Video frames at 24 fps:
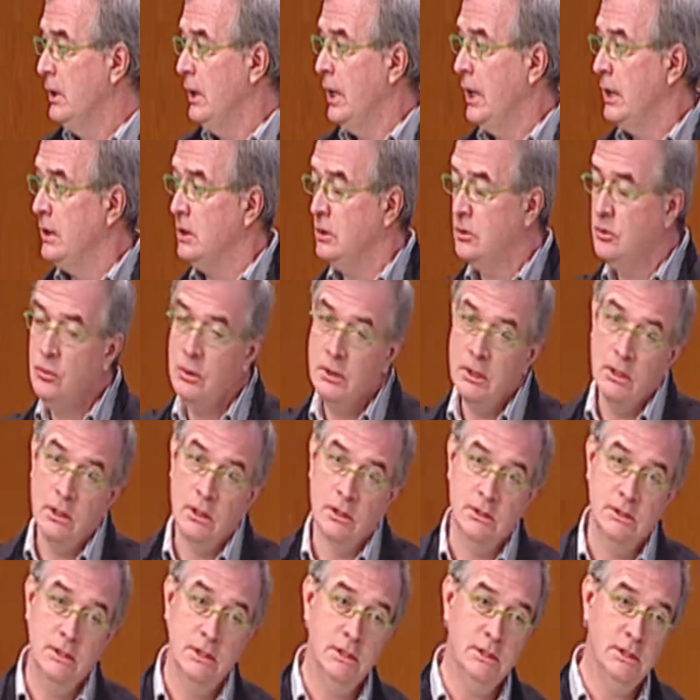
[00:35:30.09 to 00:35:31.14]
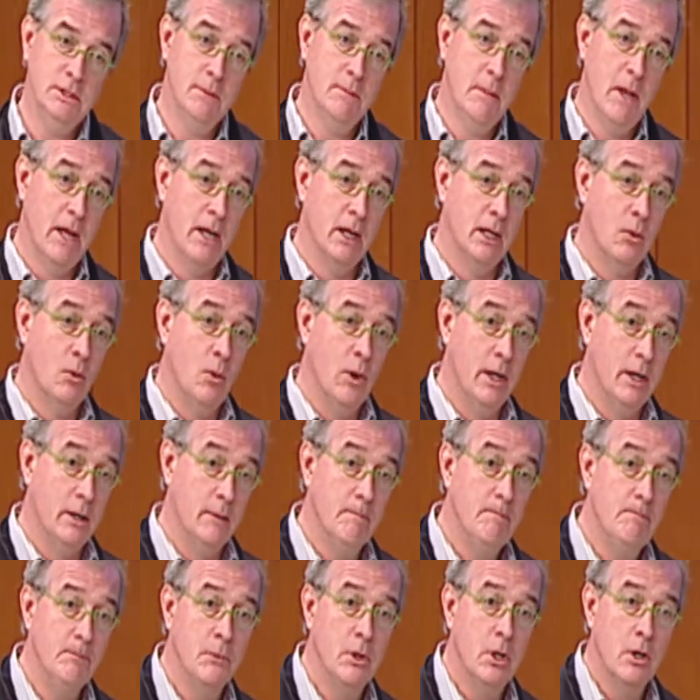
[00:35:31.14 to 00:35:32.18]
and to do it in a systematic way
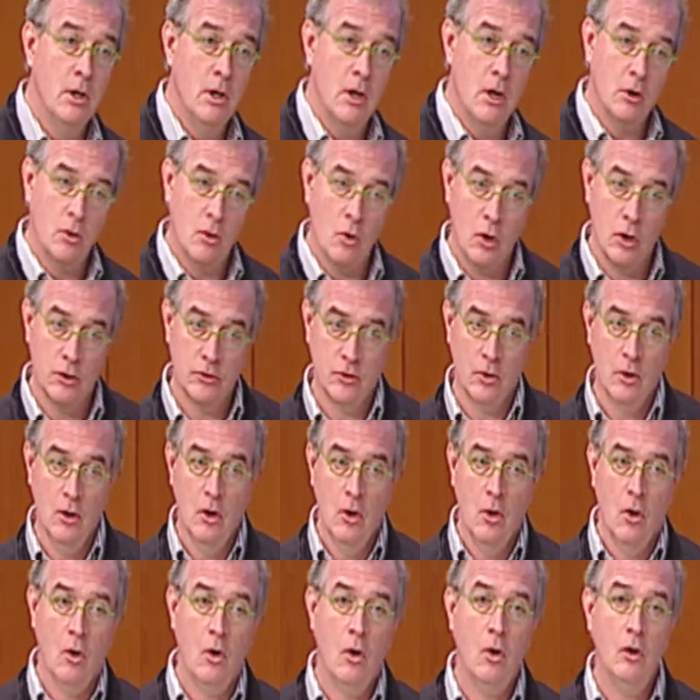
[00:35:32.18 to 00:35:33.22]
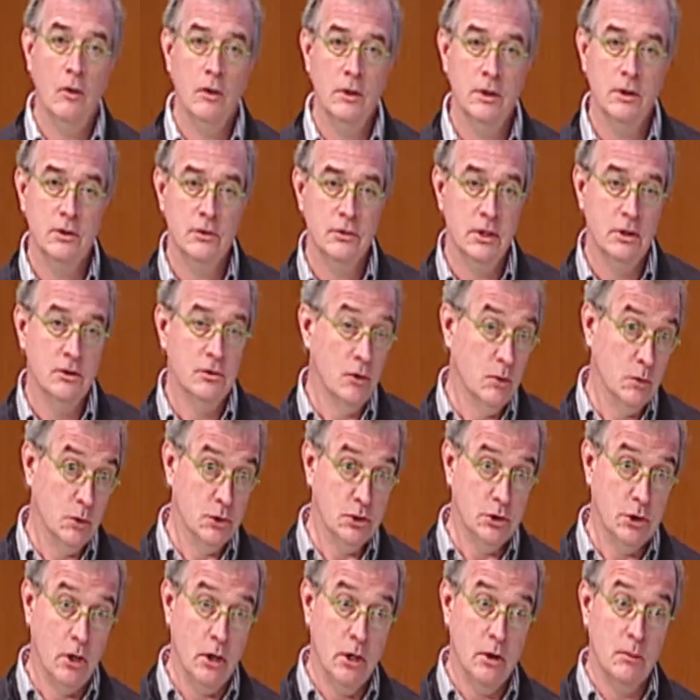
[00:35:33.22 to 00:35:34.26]
across all the diseases. So we're
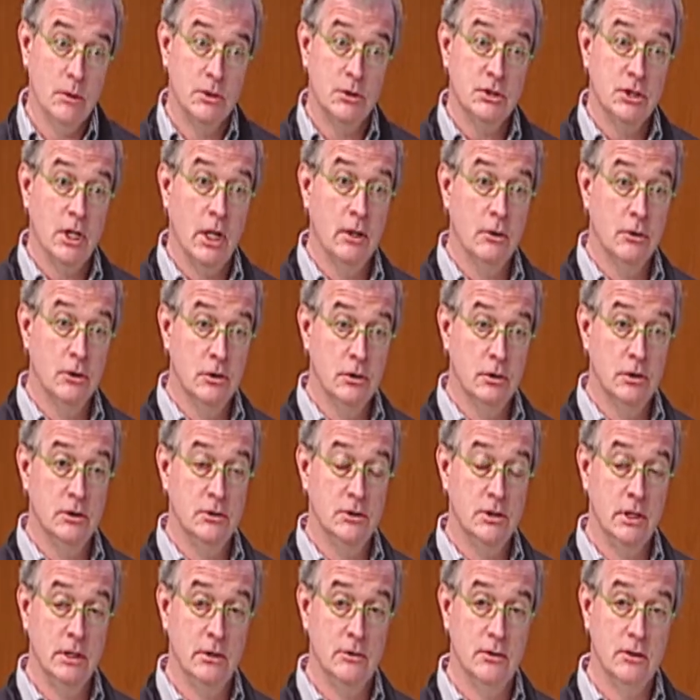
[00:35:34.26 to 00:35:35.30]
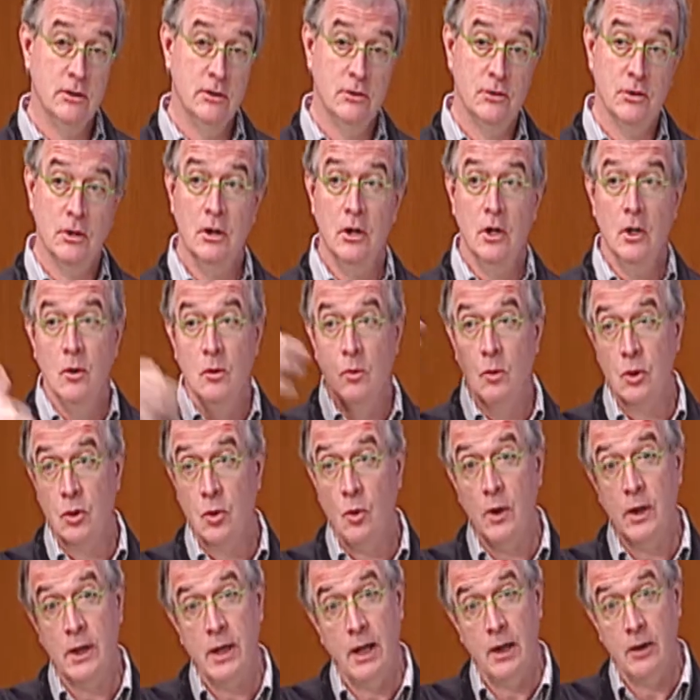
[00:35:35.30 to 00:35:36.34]
starting with childhood diseases we're
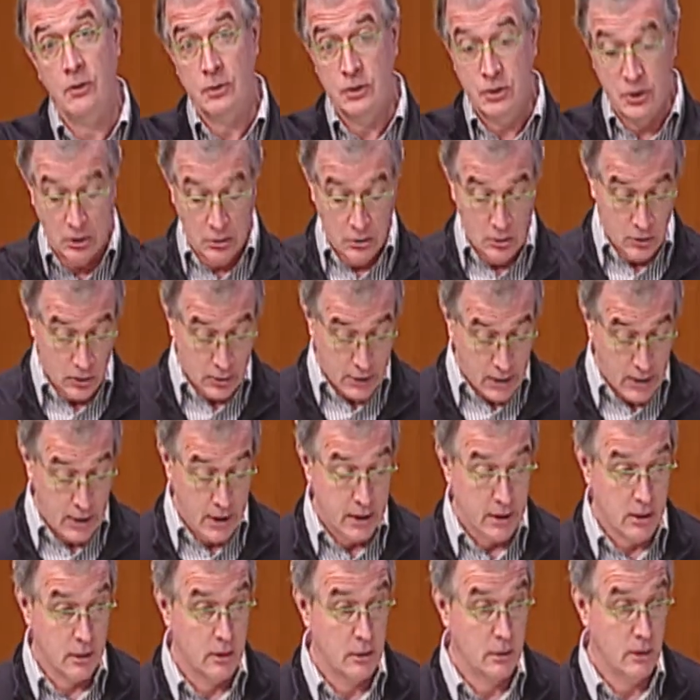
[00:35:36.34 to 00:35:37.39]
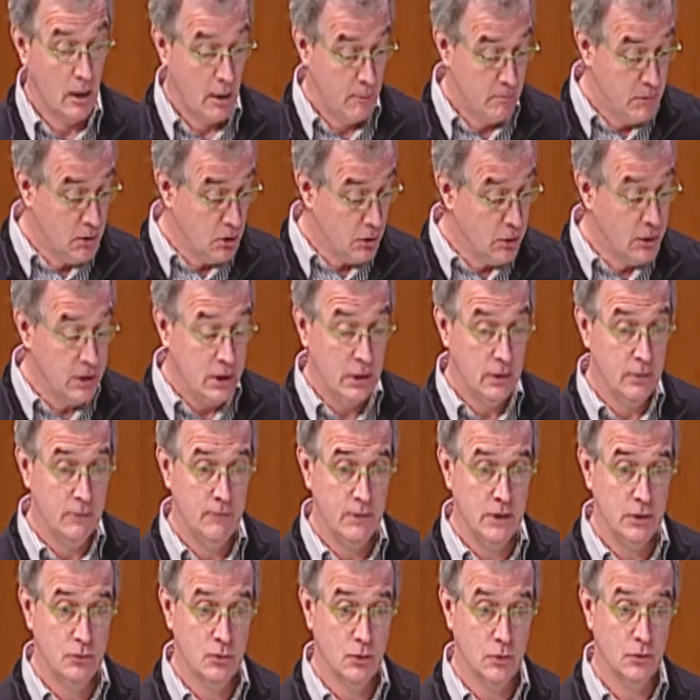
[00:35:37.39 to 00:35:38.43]
going out to look at a, uh, a million
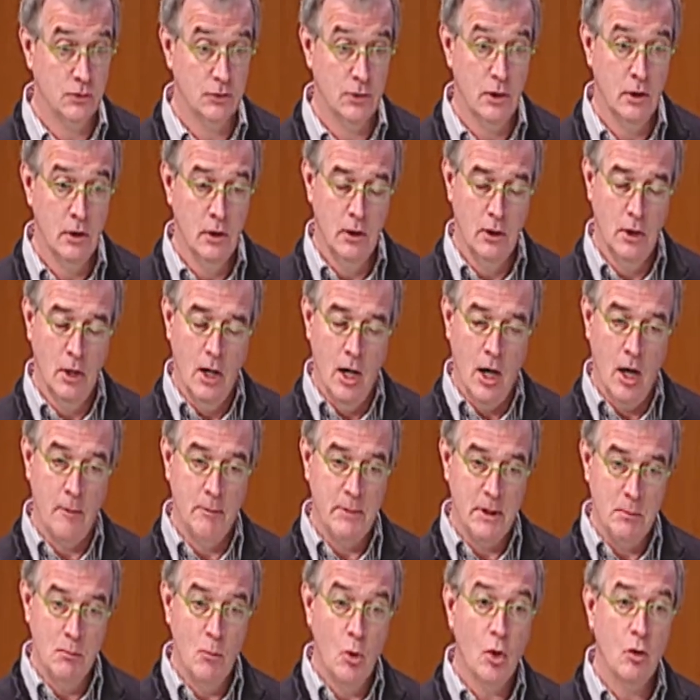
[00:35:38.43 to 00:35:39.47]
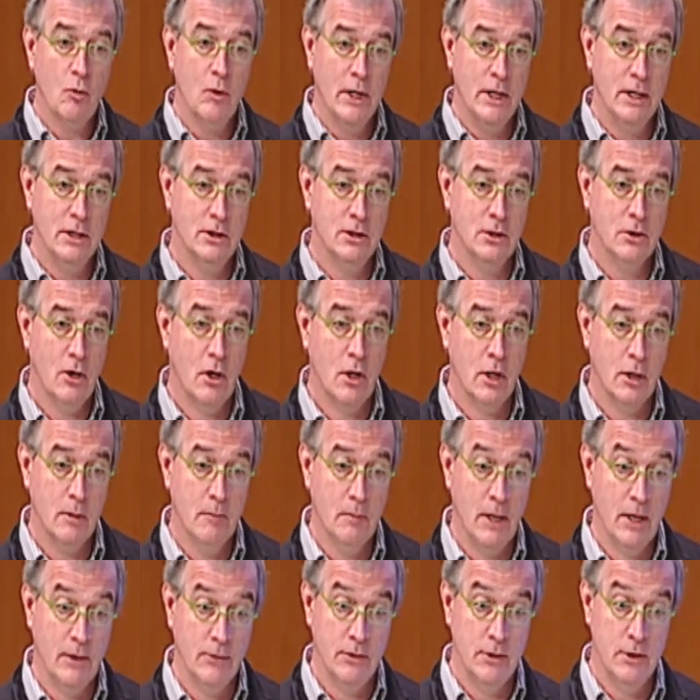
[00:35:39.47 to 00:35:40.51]
individuals. I'll be more ready to talk
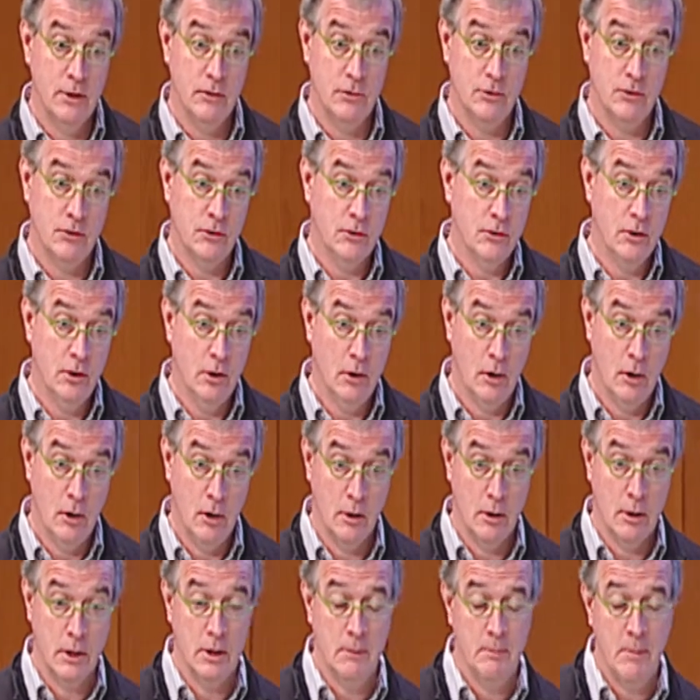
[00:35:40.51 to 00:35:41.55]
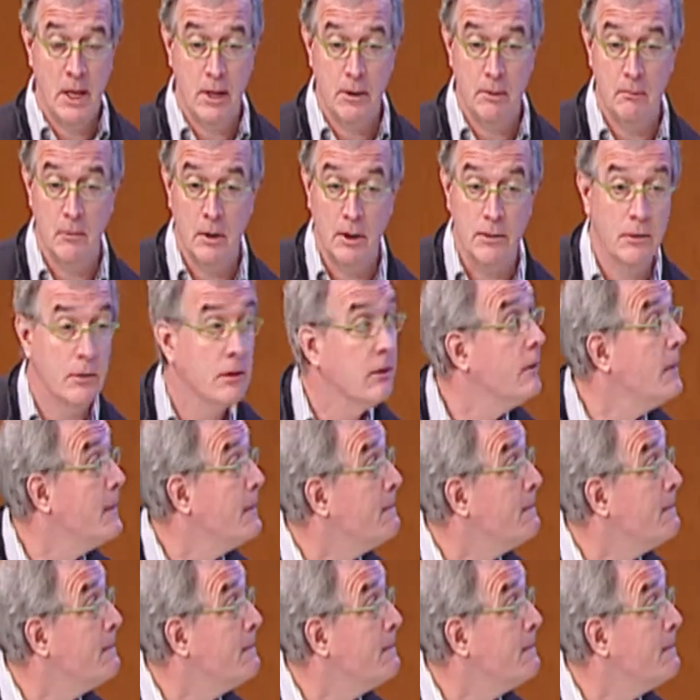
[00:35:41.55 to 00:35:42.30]
about this uh, in about a month.